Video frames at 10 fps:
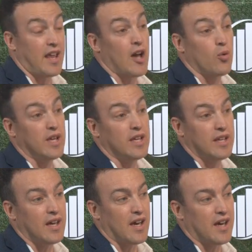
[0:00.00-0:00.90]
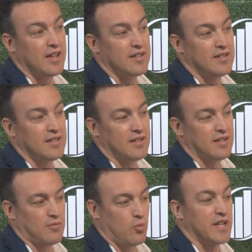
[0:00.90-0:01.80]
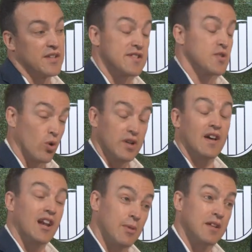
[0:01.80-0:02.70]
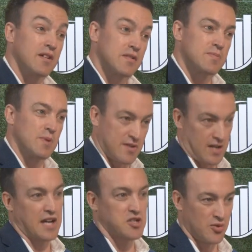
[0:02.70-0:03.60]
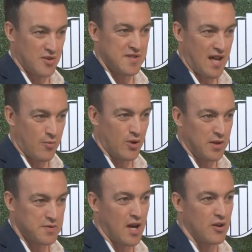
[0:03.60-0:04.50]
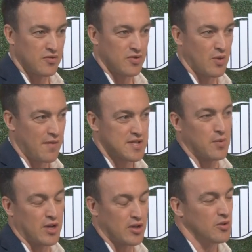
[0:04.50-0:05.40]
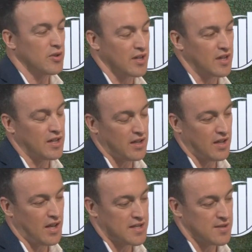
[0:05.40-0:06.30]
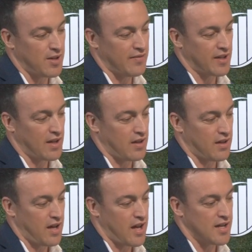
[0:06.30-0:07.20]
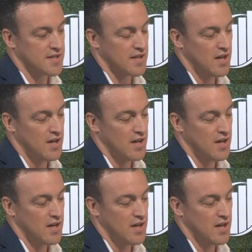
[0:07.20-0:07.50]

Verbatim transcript: now he. Uh, we can story tell about those because I actually understand what he was going through. Obviously, when you're younger, you, it's a bit of a, a, haze.